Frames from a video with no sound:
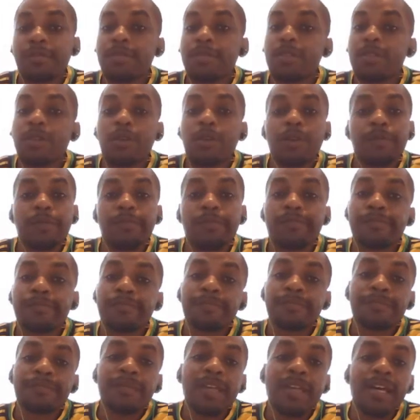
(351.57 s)
So
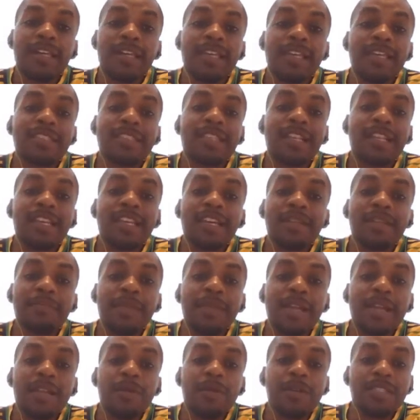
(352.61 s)
I guess Leon
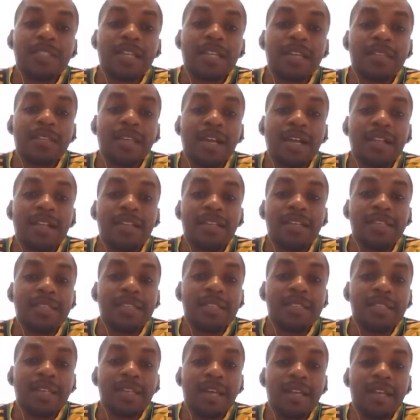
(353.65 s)
Bailey was on that
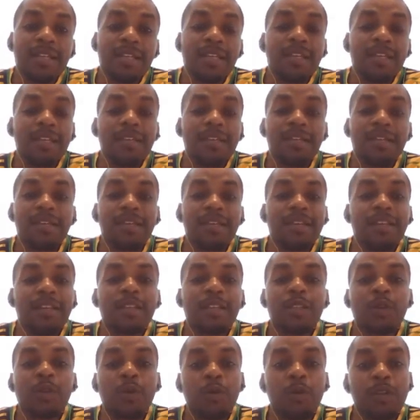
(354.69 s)
list and he
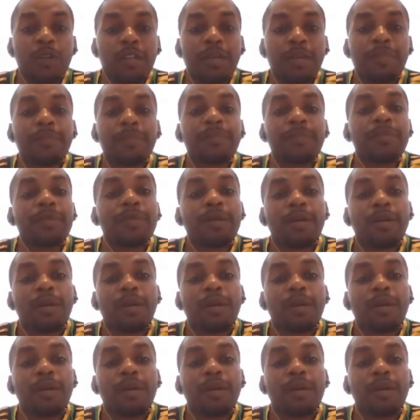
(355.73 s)
told him,